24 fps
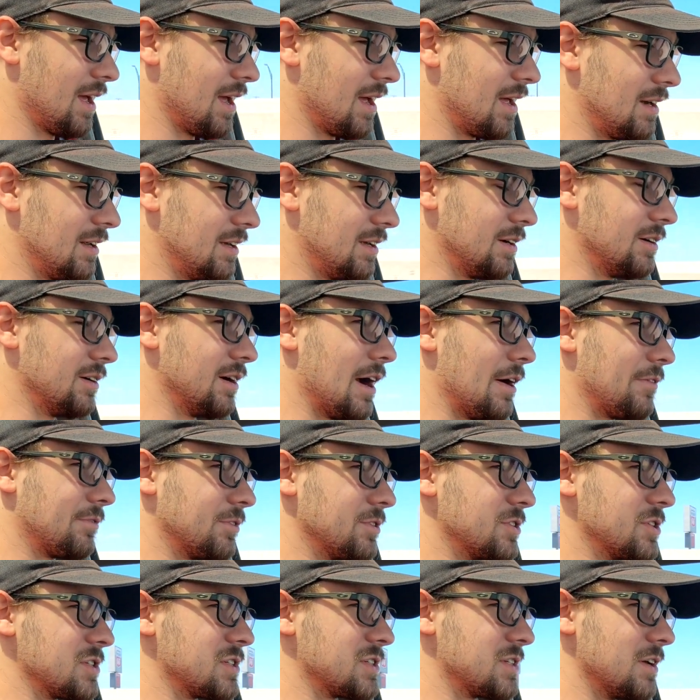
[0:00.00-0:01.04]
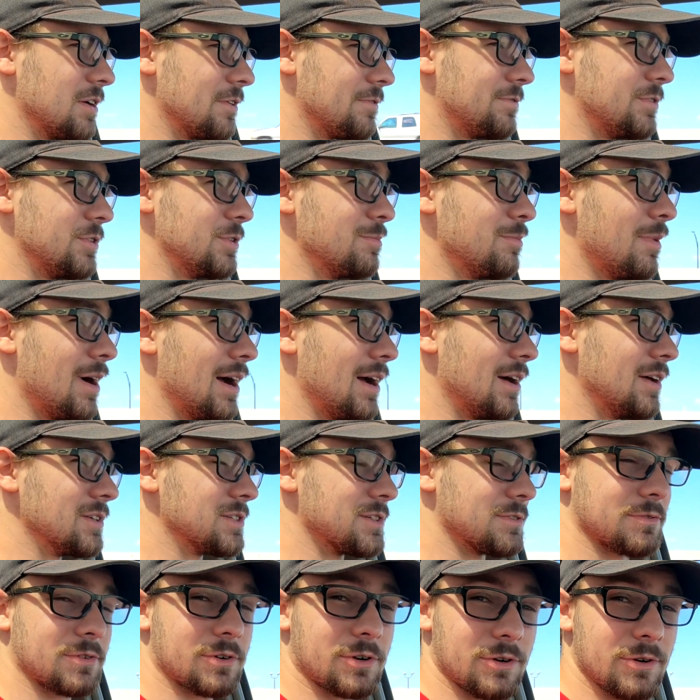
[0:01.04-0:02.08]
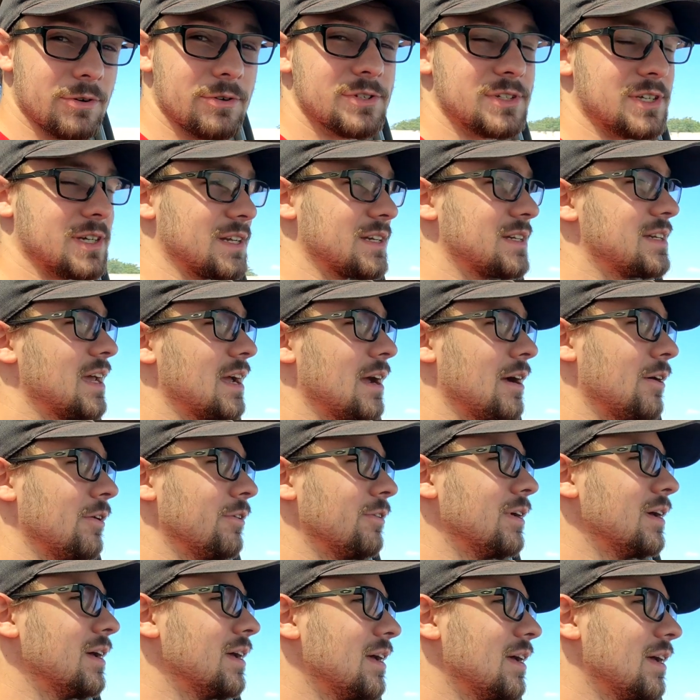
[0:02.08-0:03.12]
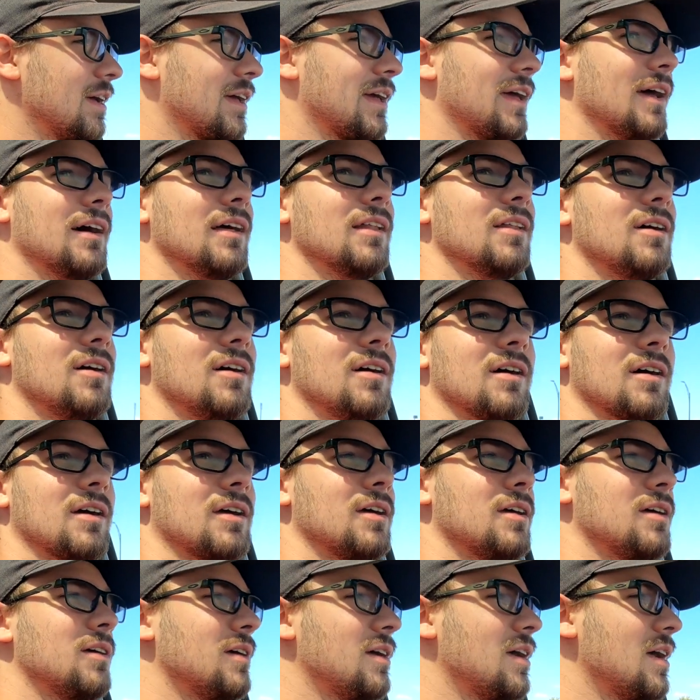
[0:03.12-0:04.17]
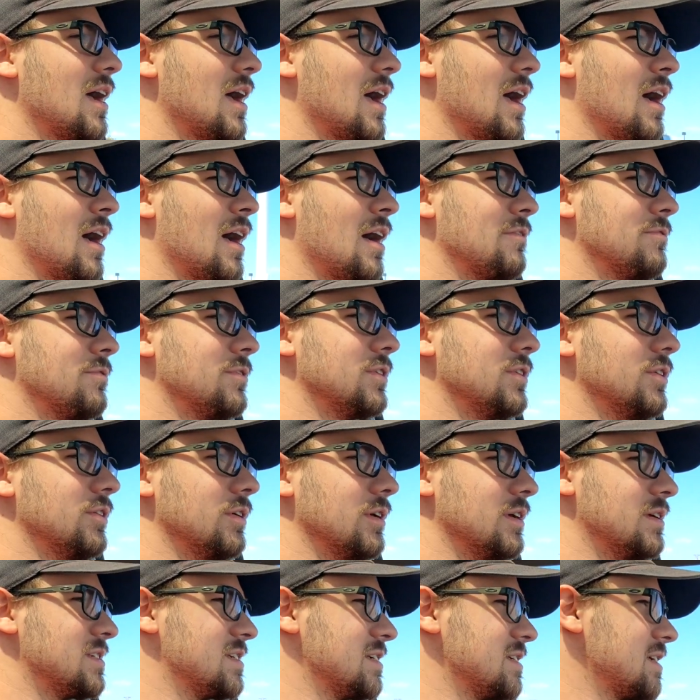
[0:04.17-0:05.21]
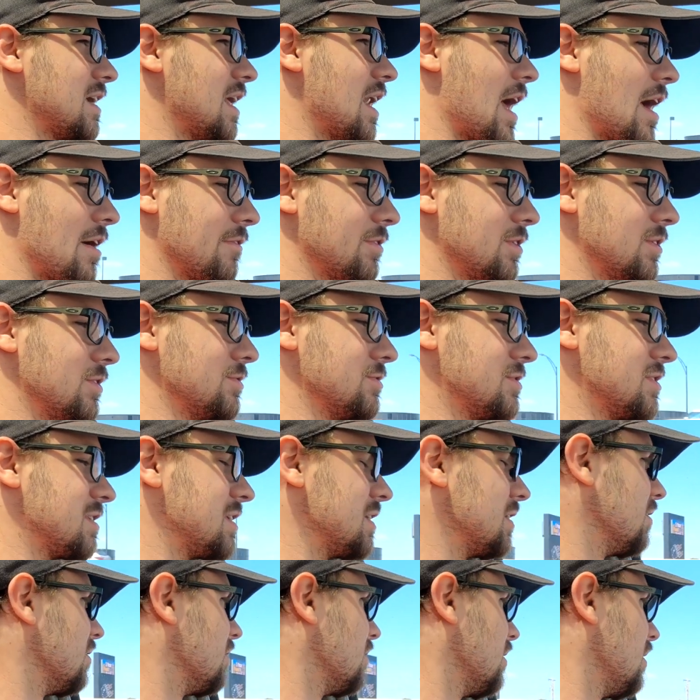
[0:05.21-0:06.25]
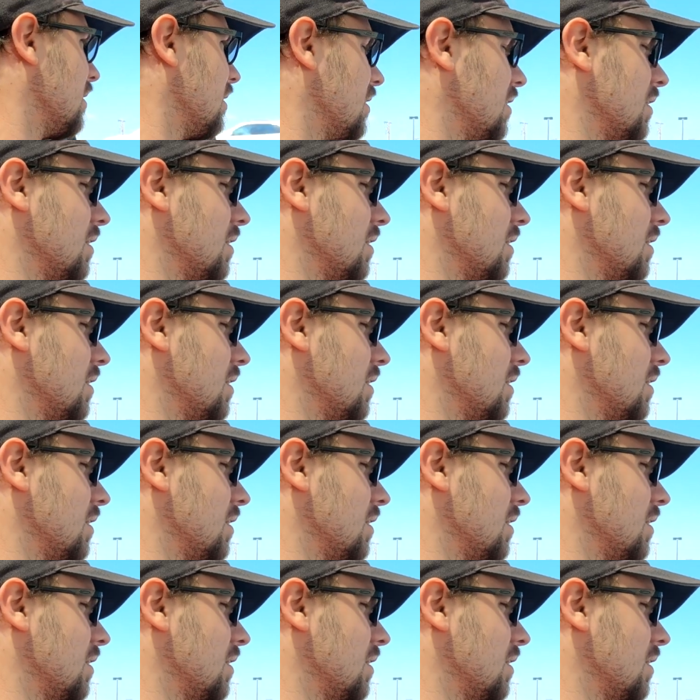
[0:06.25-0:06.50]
And here, after just a few miles of cruising down Kellogg Avenue, is this an avenue still?